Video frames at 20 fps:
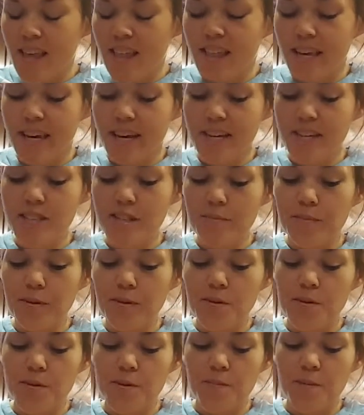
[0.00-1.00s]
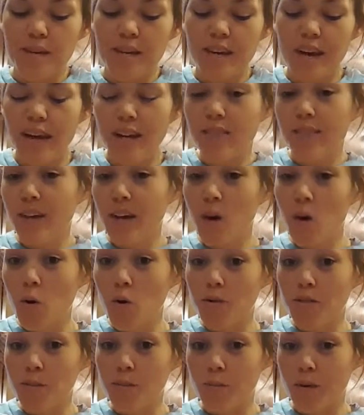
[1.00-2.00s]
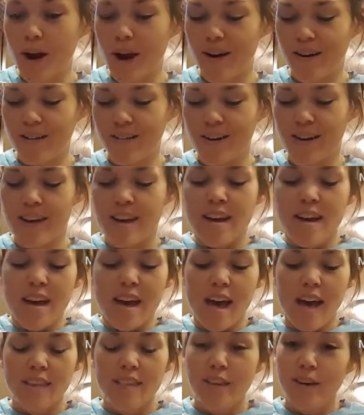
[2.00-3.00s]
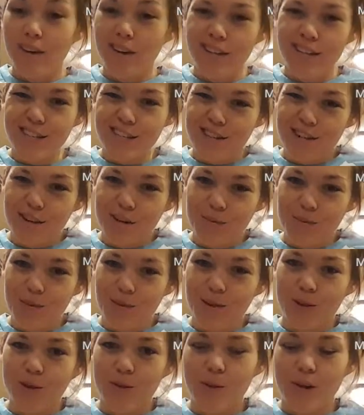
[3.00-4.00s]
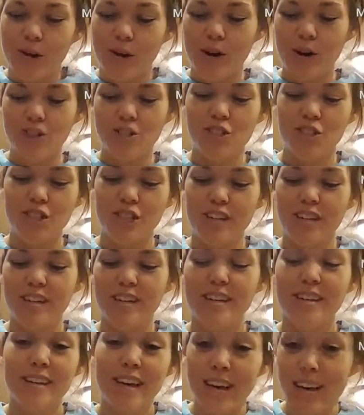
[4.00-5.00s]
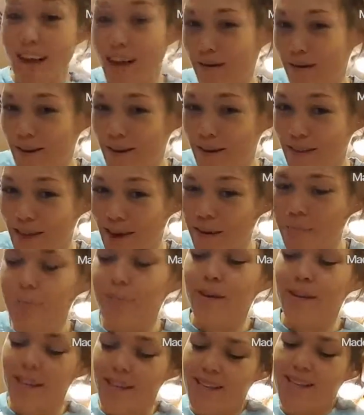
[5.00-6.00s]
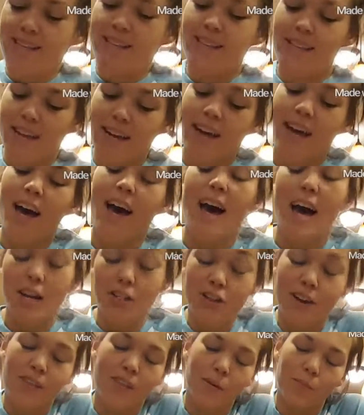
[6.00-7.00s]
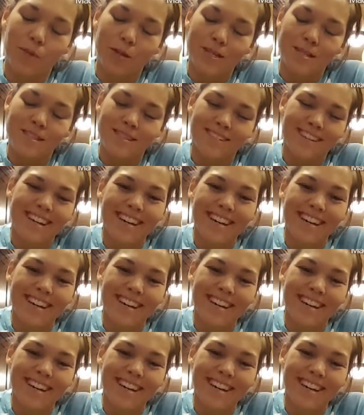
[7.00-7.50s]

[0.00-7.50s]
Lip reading: They're supposed to be kind of like a golden brown, and the cookies are going to be a little bit crunchy. And how do I know that? Because I tried them once.